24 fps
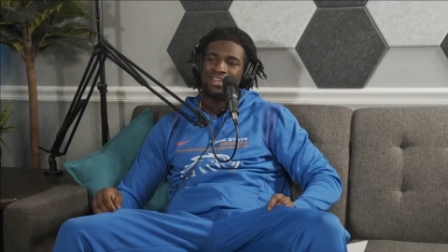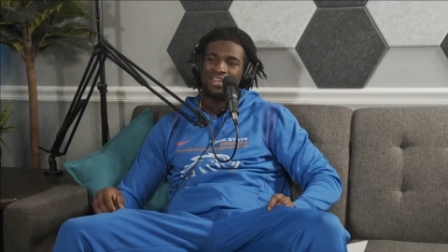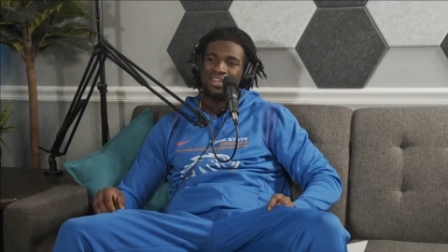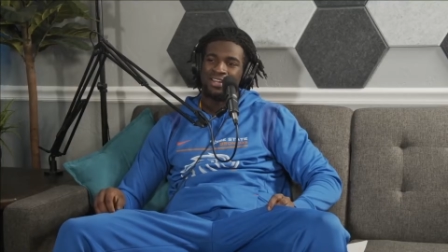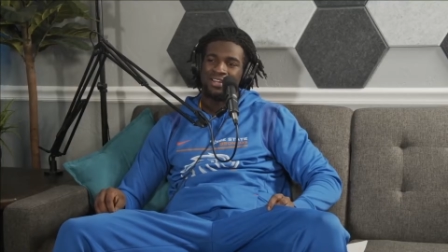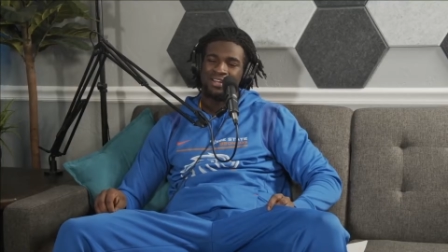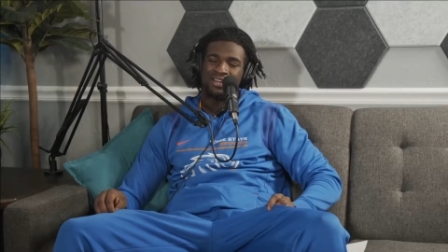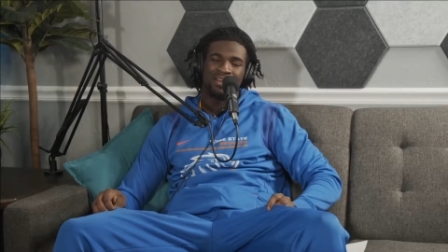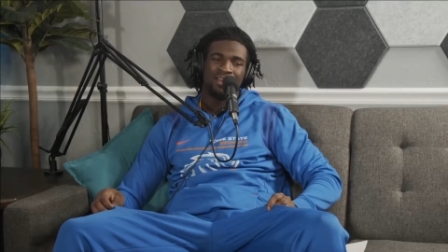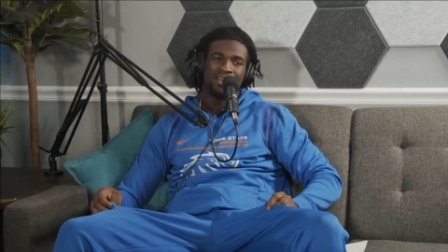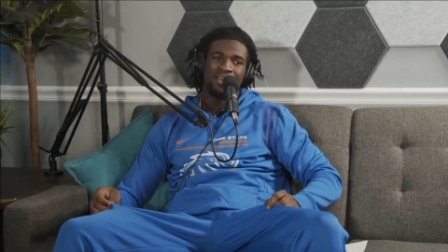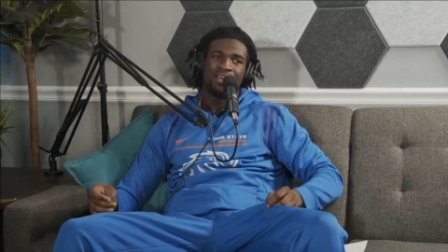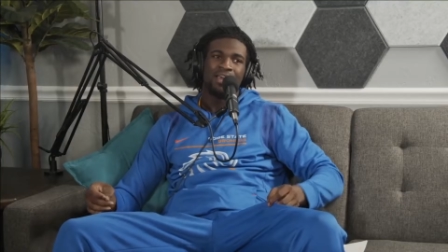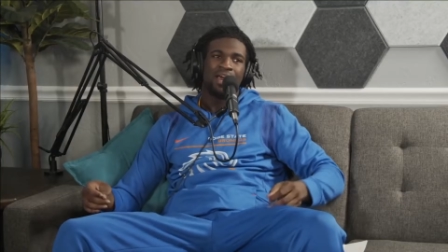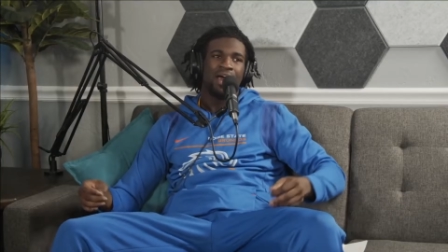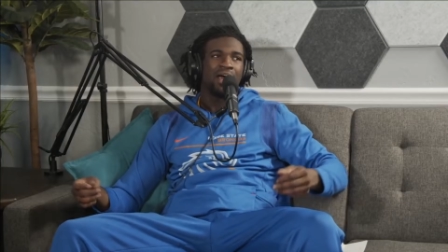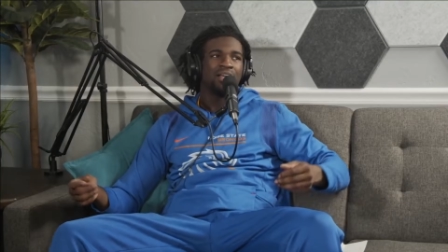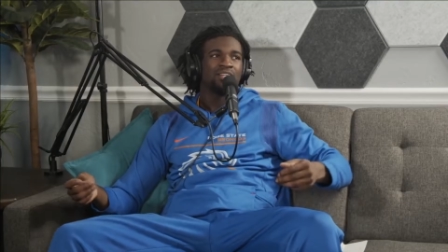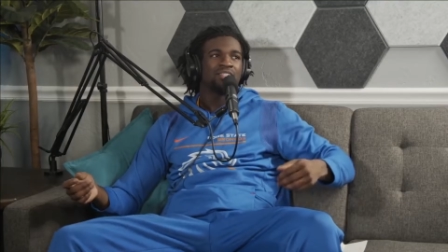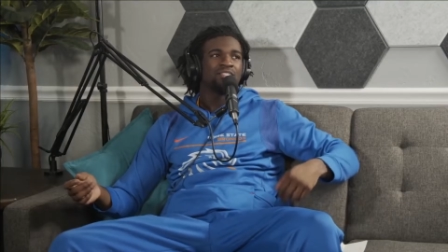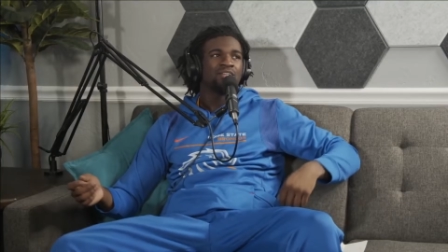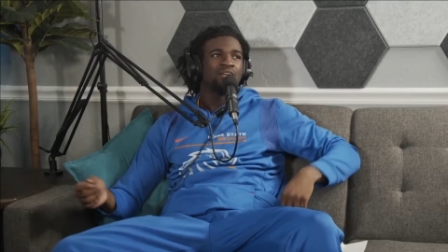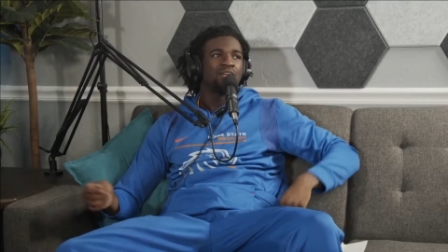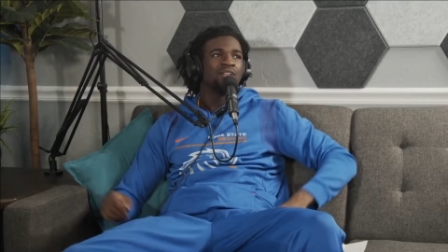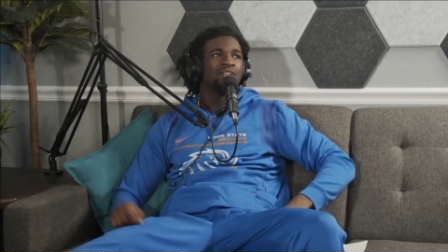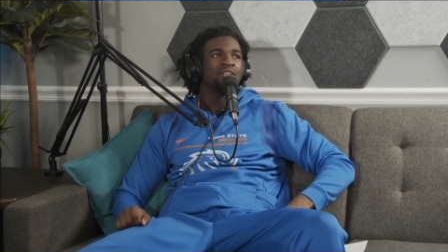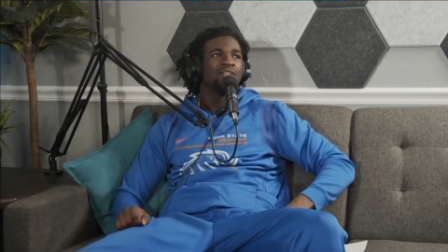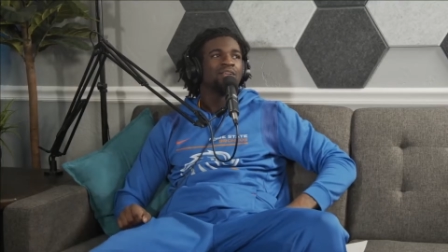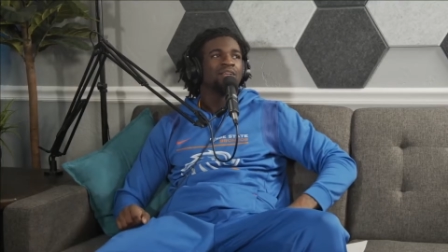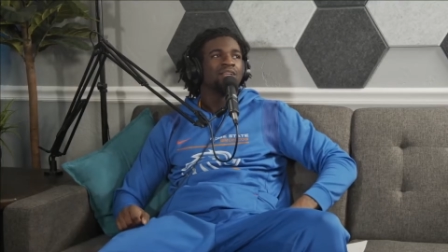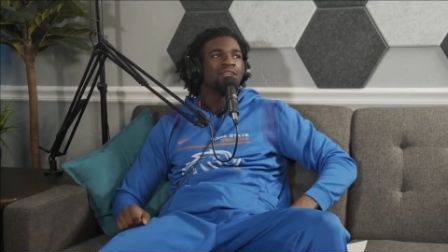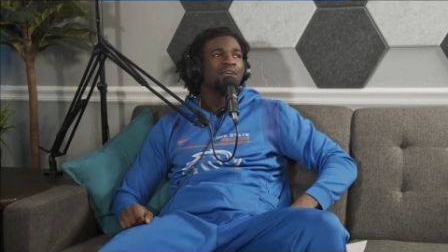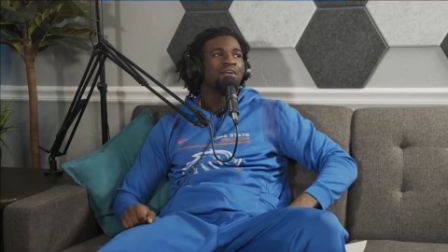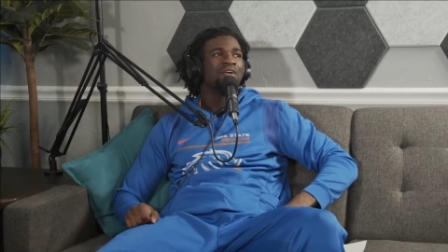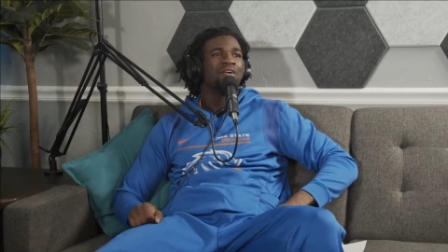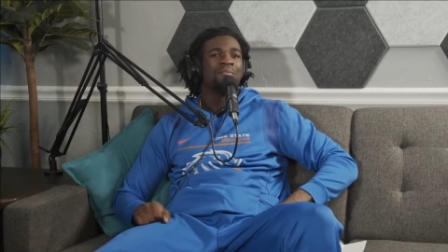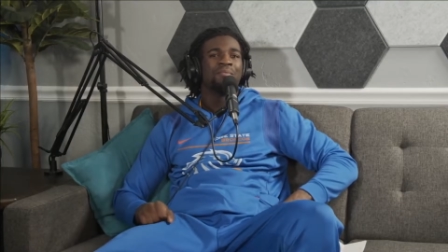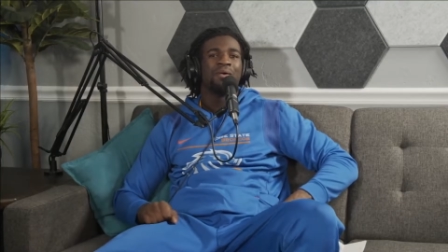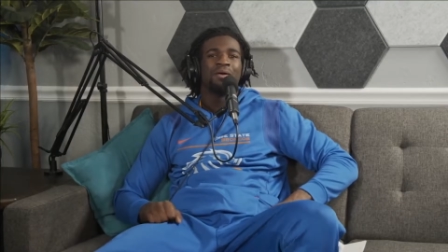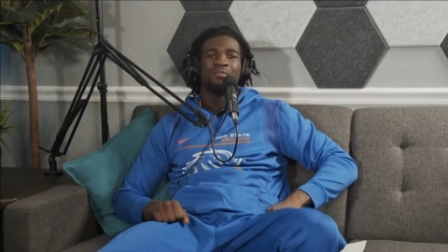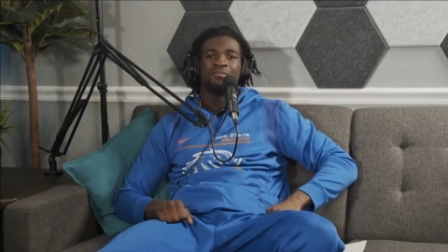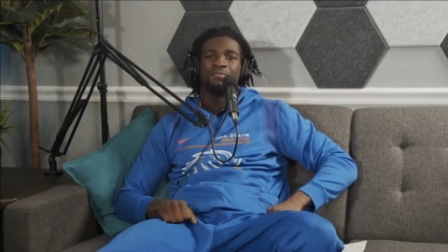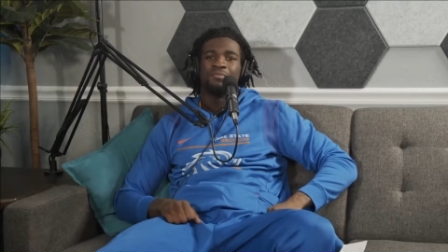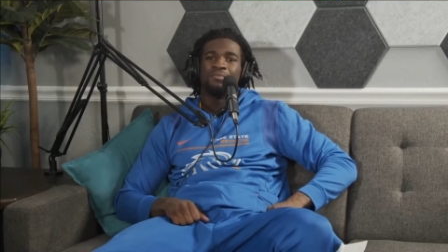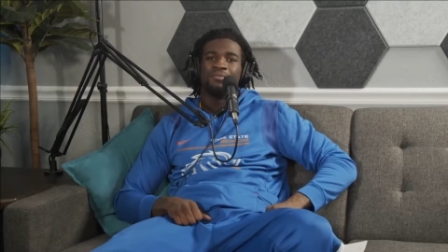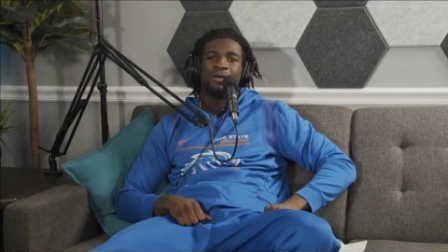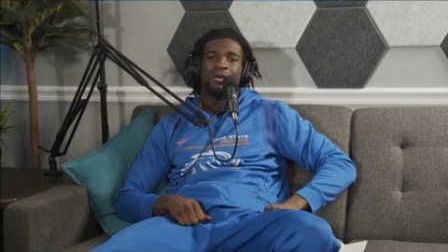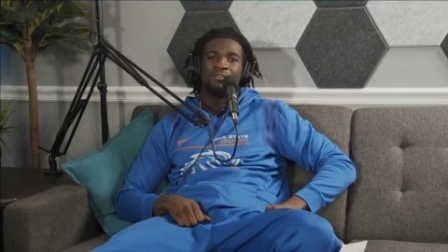And I just started looking at all my
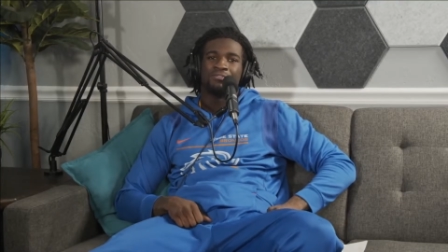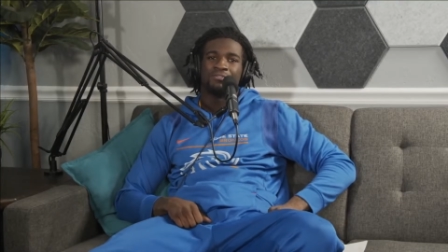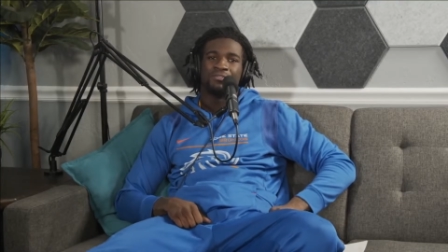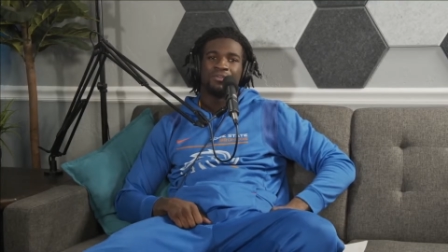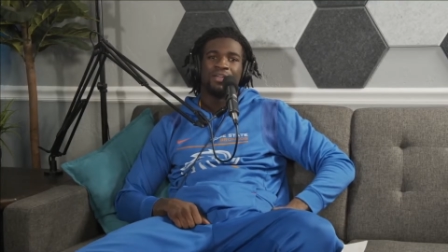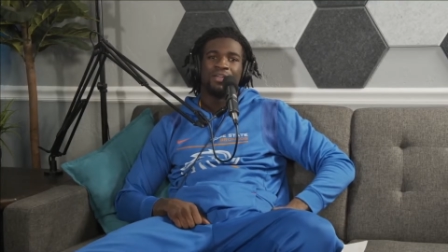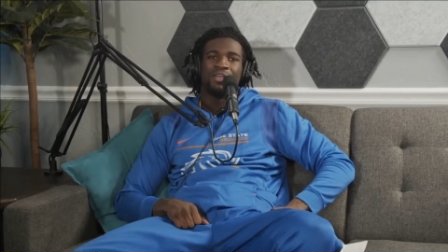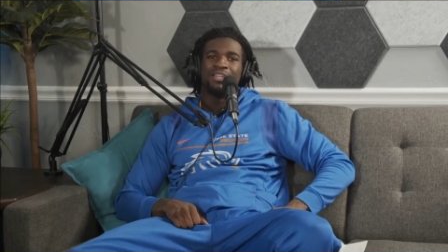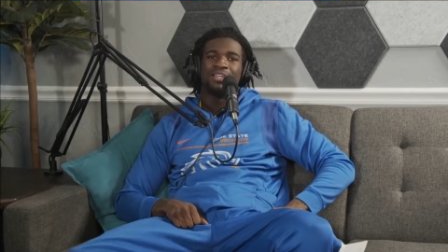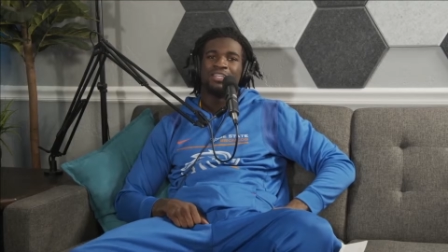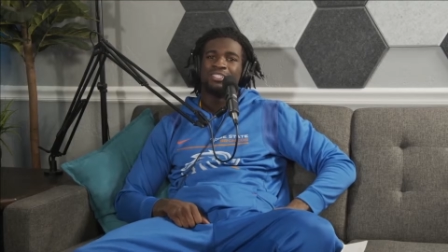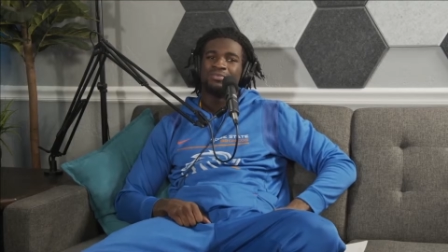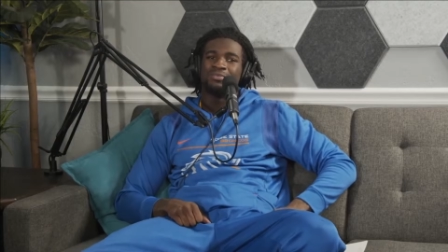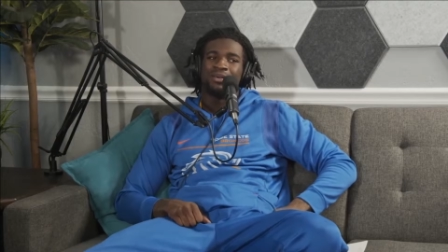friends,